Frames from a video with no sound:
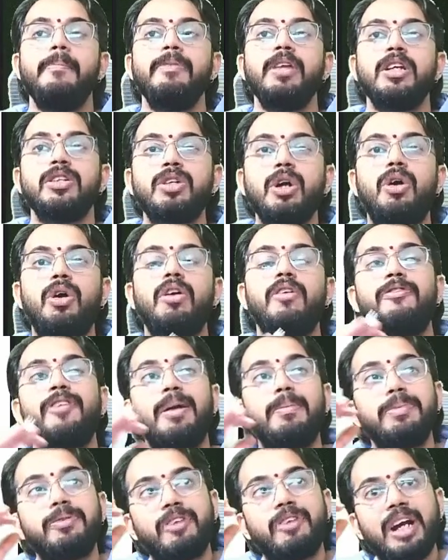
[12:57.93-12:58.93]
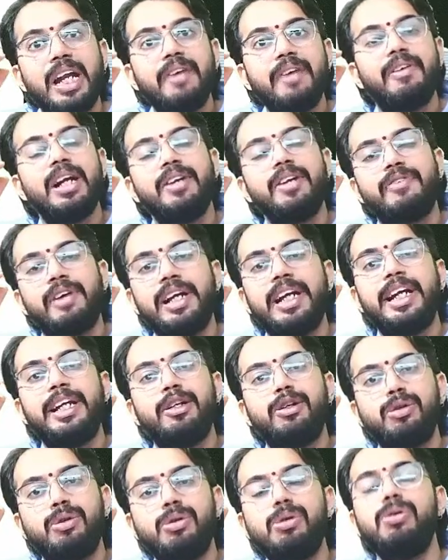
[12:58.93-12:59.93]
So from 21-22
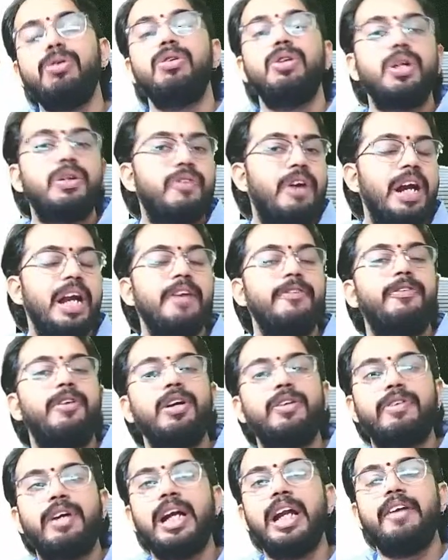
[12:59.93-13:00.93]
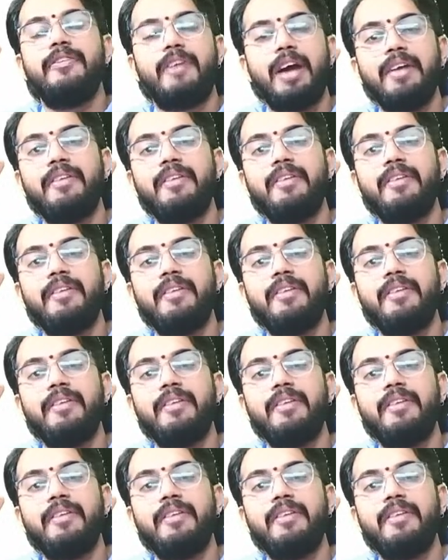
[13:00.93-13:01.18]
to 24-25,